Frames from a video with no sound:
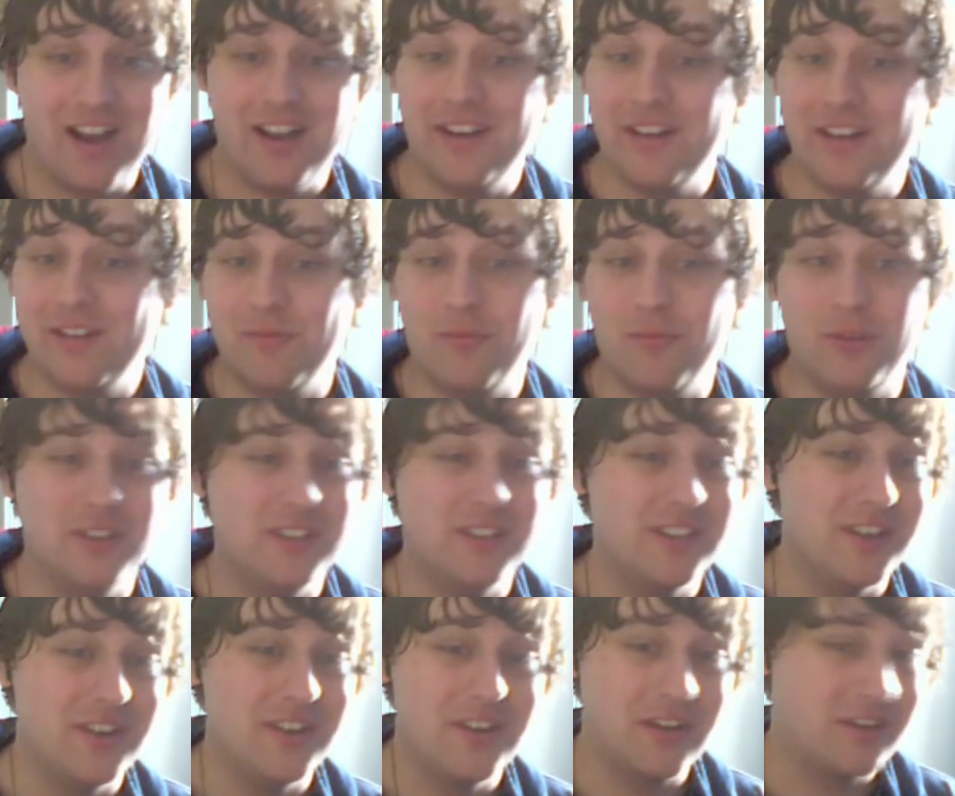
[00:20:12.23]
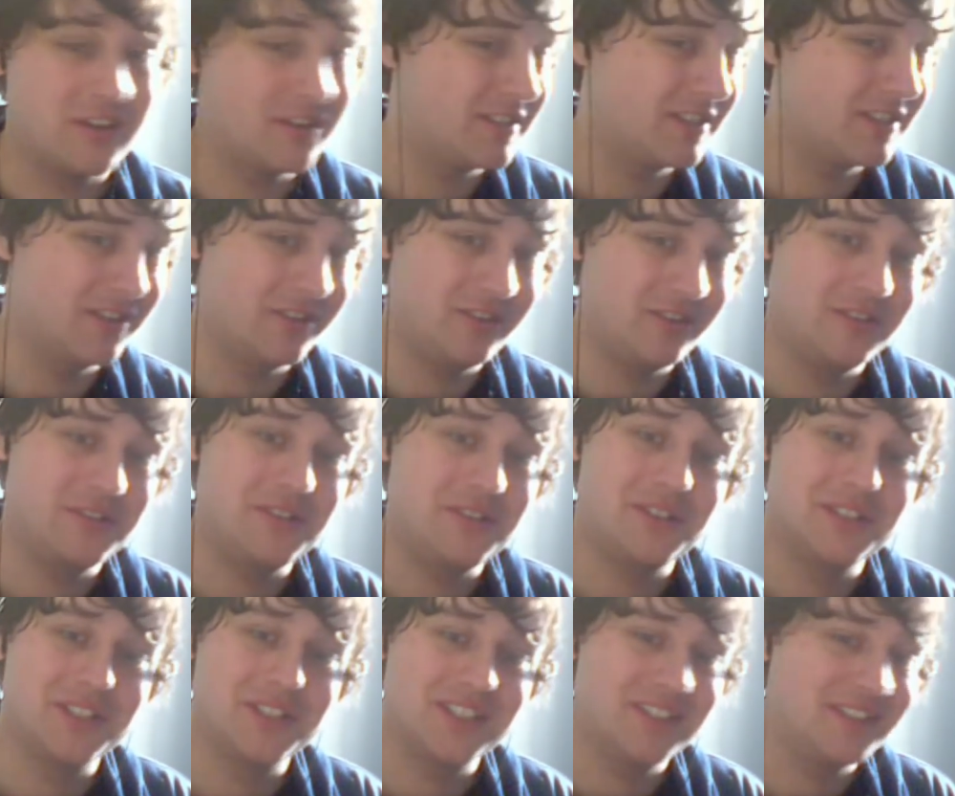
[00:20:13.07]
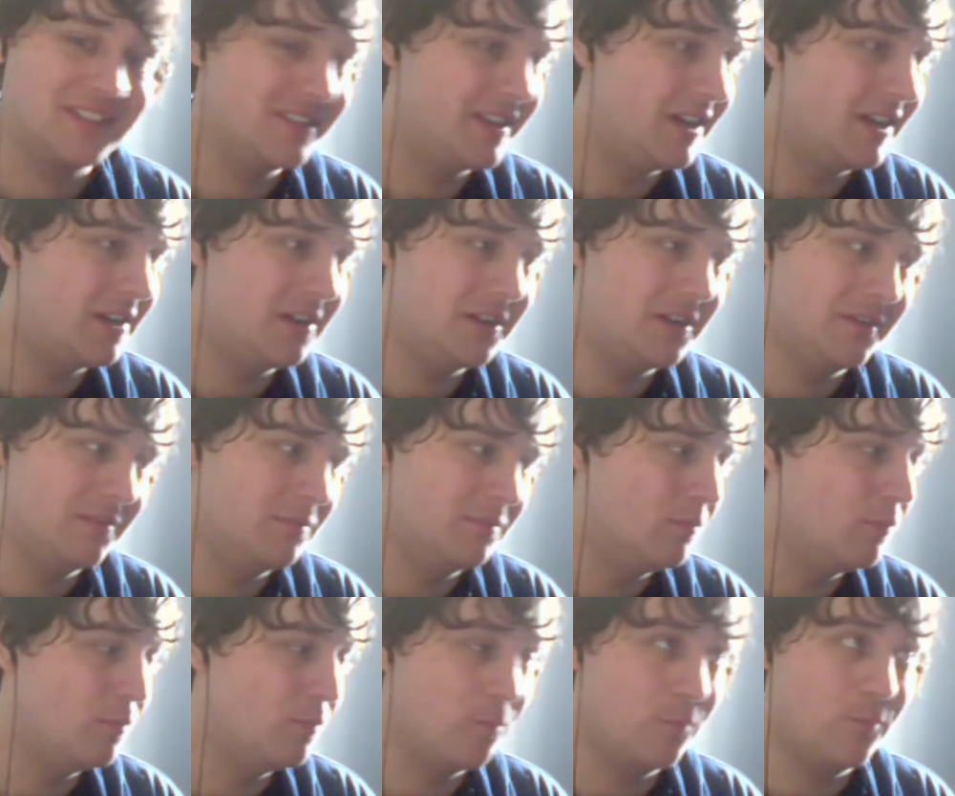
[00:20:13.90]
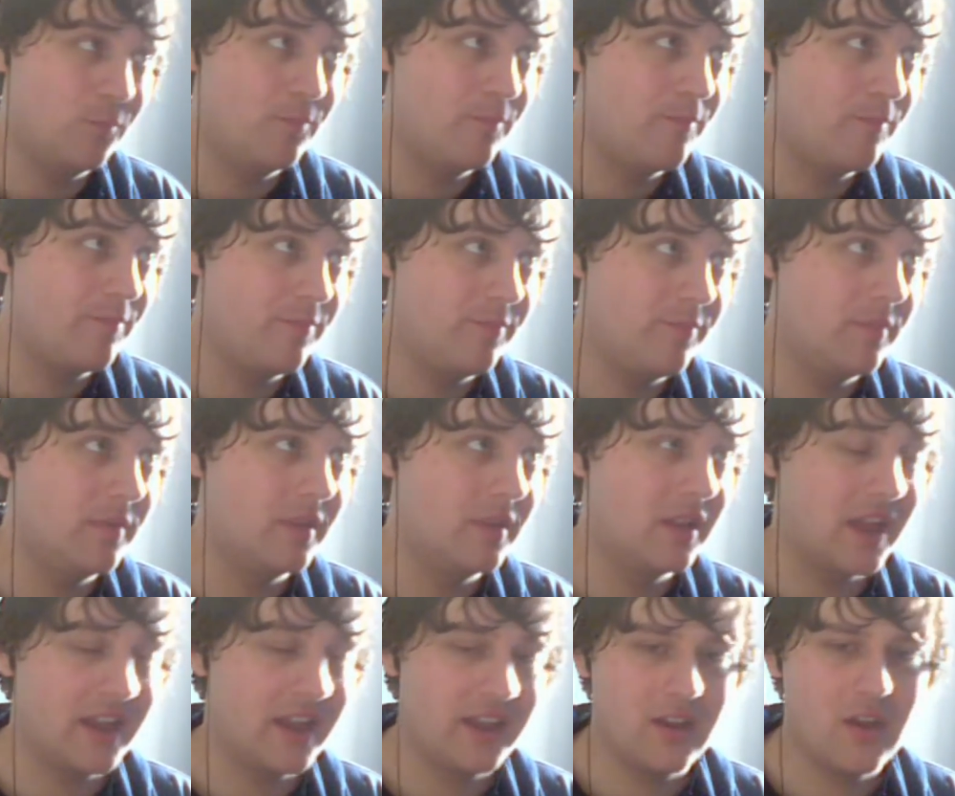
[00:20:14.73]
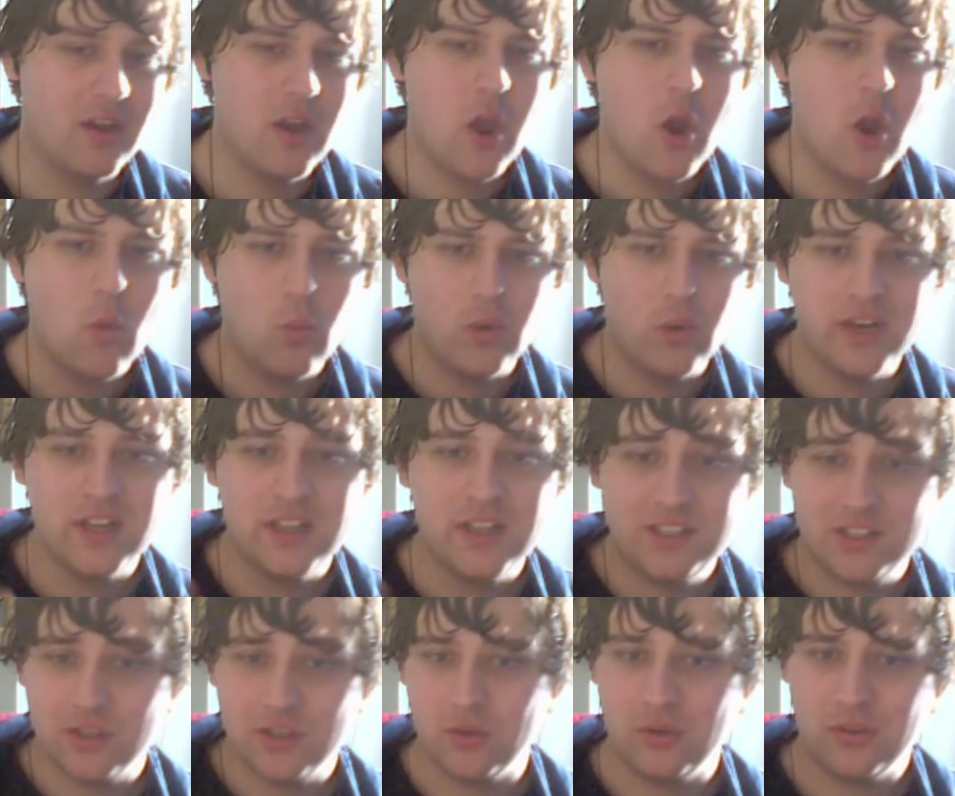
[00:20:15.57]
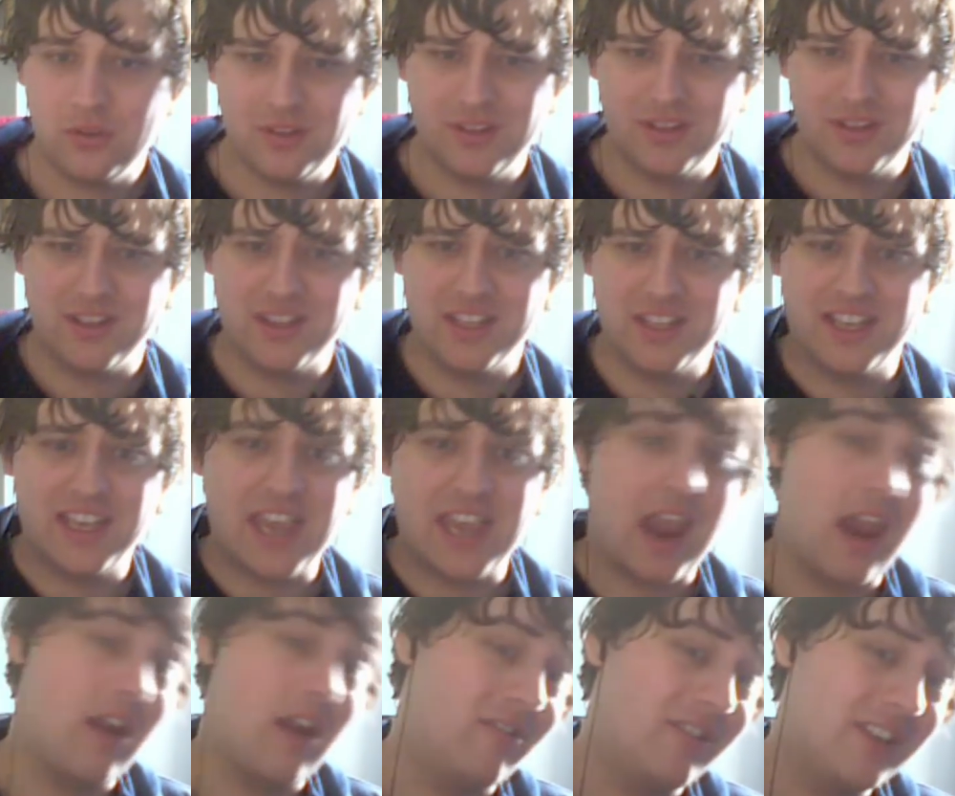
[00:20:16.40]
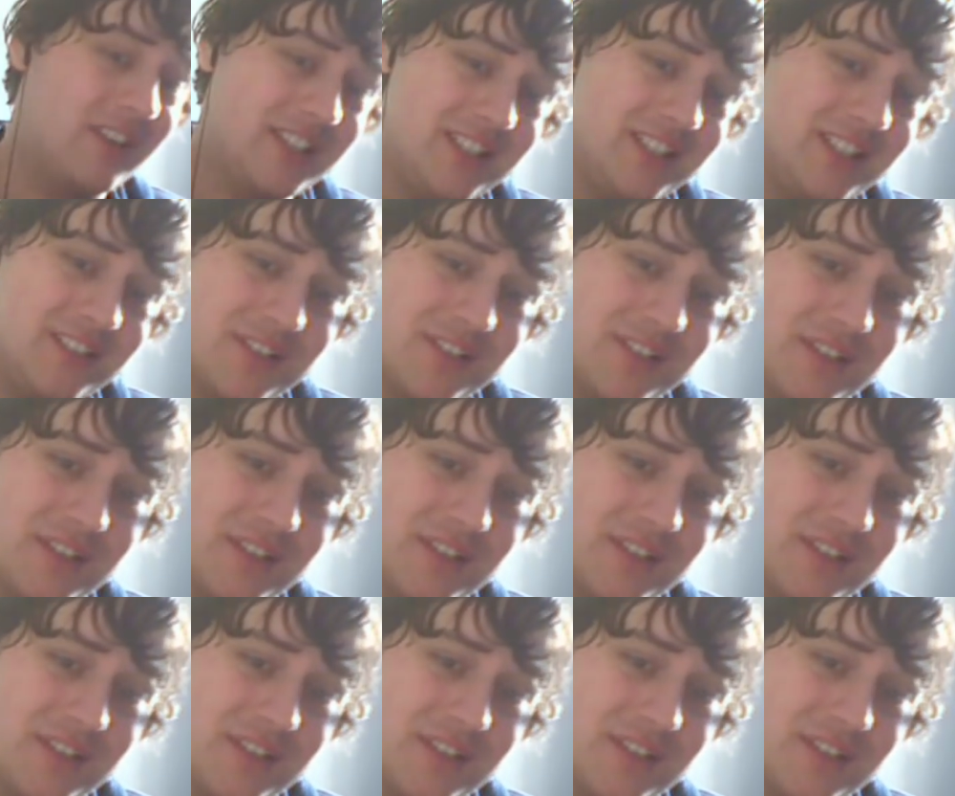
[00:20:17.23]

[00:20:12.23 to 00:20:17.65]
was not sold on, like, when I saw the characters